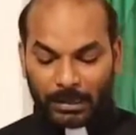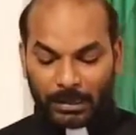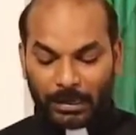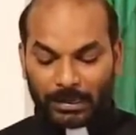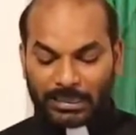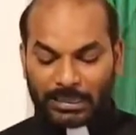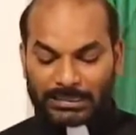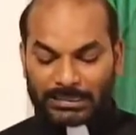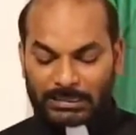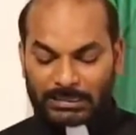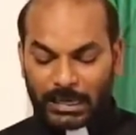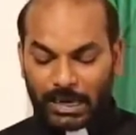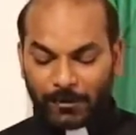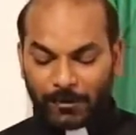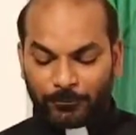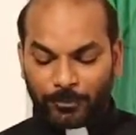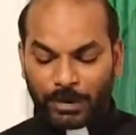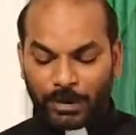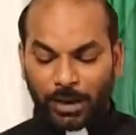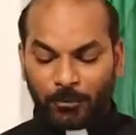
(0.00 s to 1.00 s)
it is
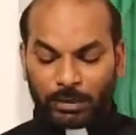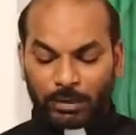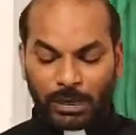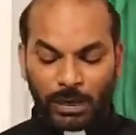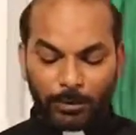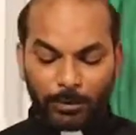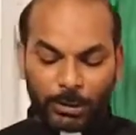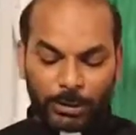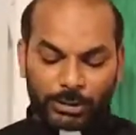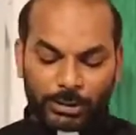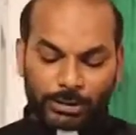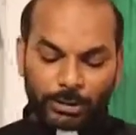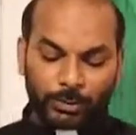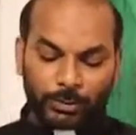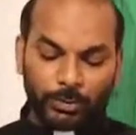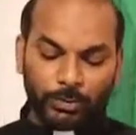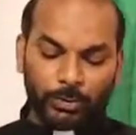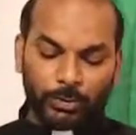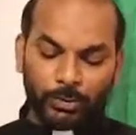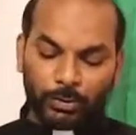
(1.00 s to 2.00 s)
time for our
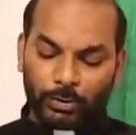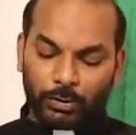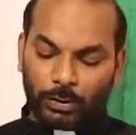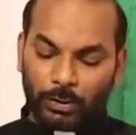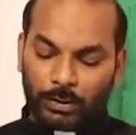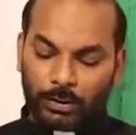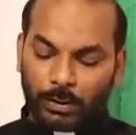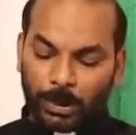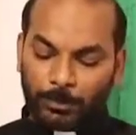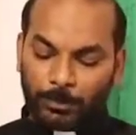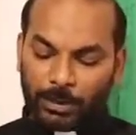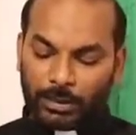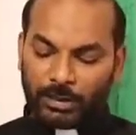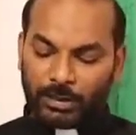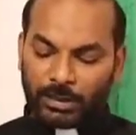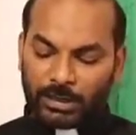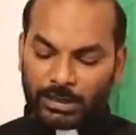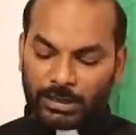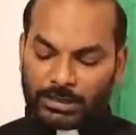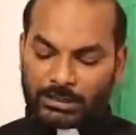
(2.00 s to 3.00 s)

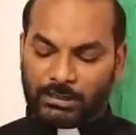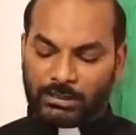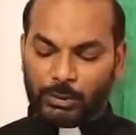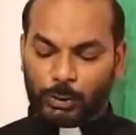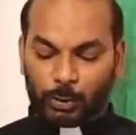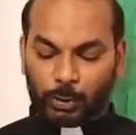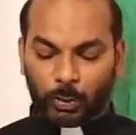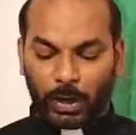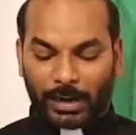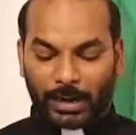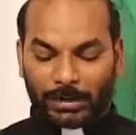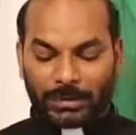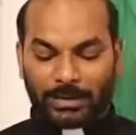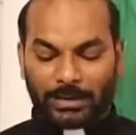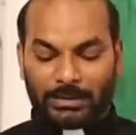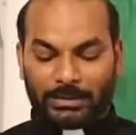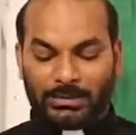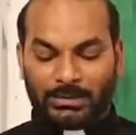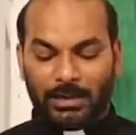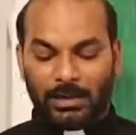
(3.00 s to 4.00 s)
communities to
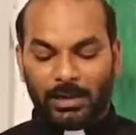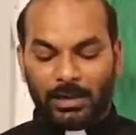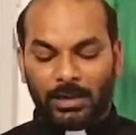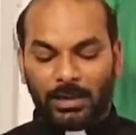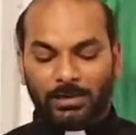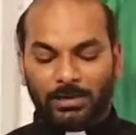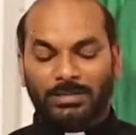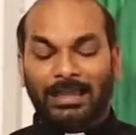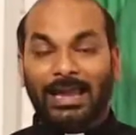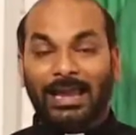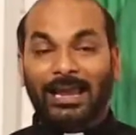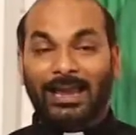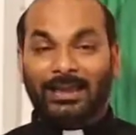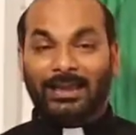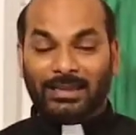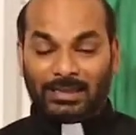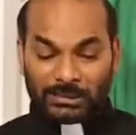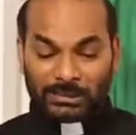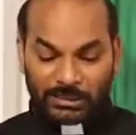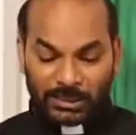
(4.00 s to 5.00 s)
address the
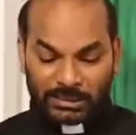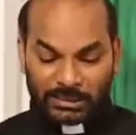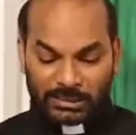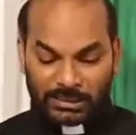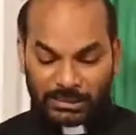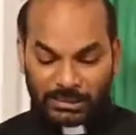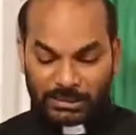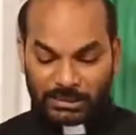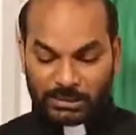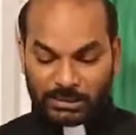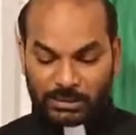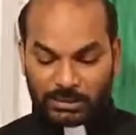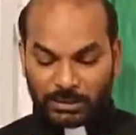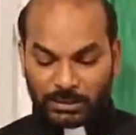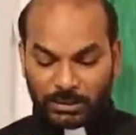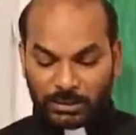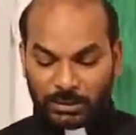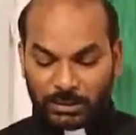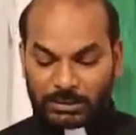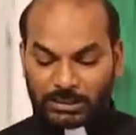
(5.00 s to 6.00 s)
injustice
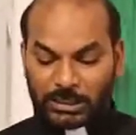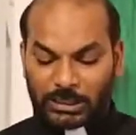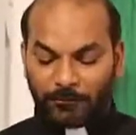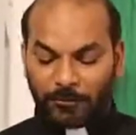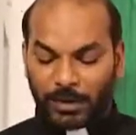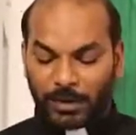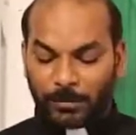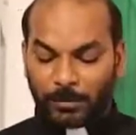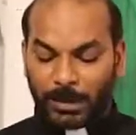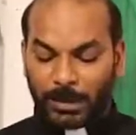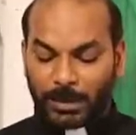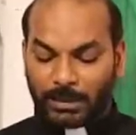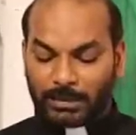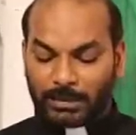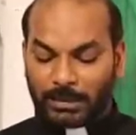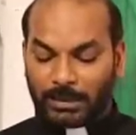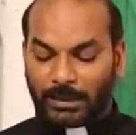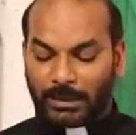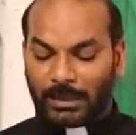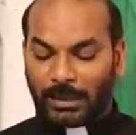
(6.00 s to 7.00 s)
suffered by
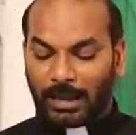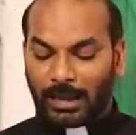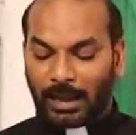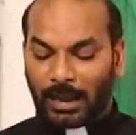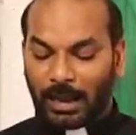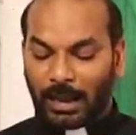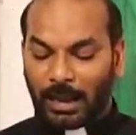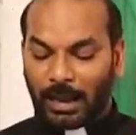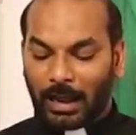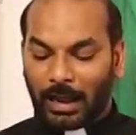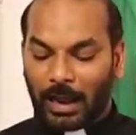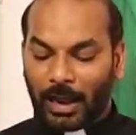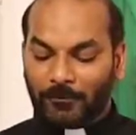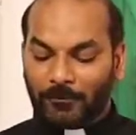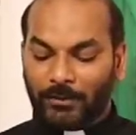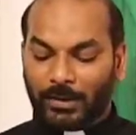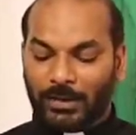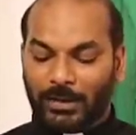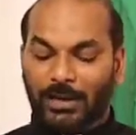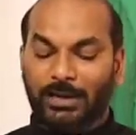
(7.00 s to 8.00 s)
the
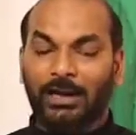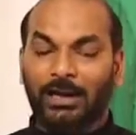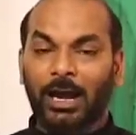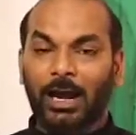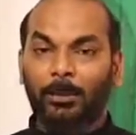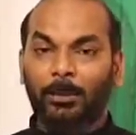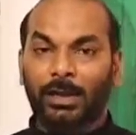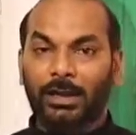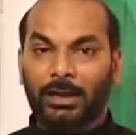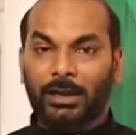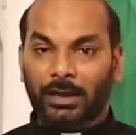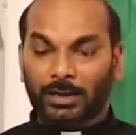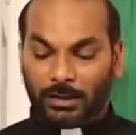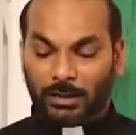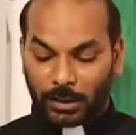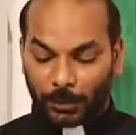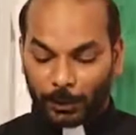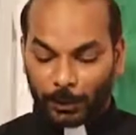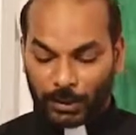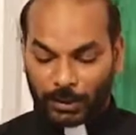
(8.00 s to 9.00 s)
African
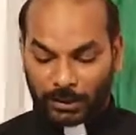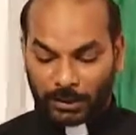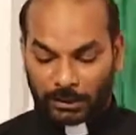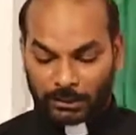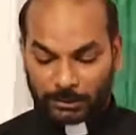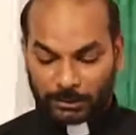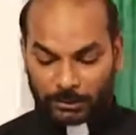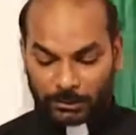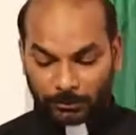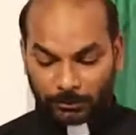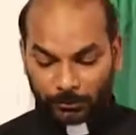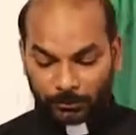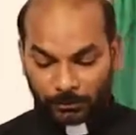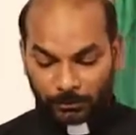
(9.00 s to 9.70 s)
American communities.